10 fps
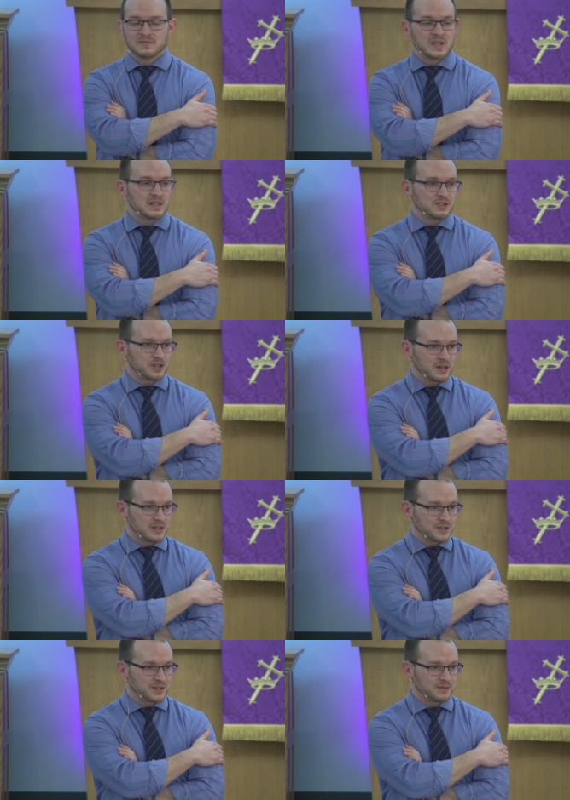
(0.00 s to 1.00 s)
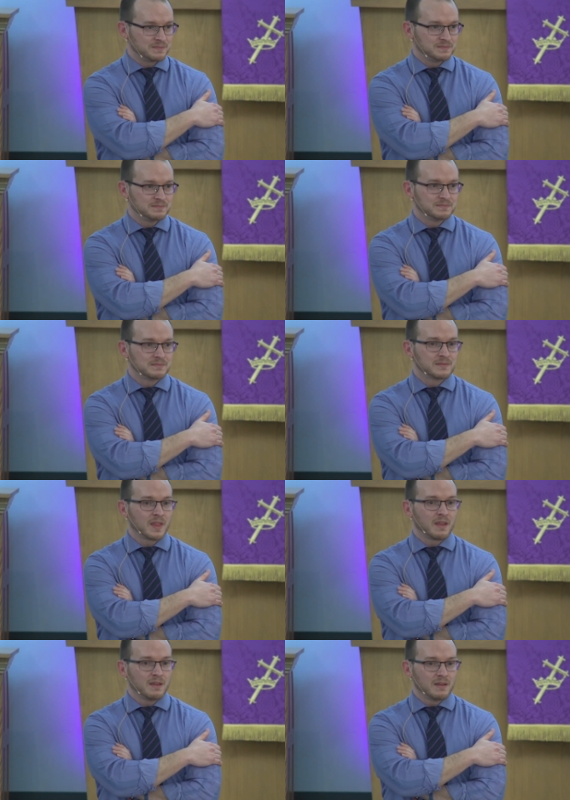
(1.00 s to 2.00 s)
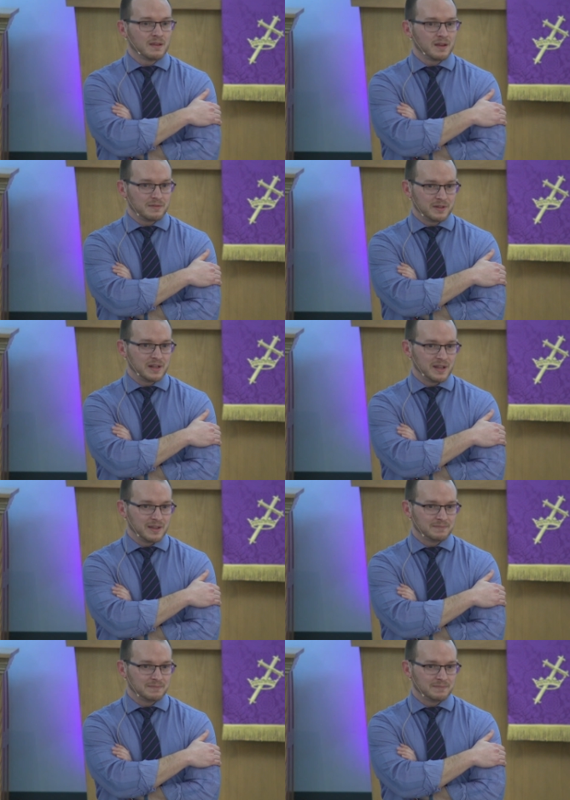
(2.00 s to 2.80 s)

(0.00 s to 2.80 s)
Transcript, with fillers: In church every day.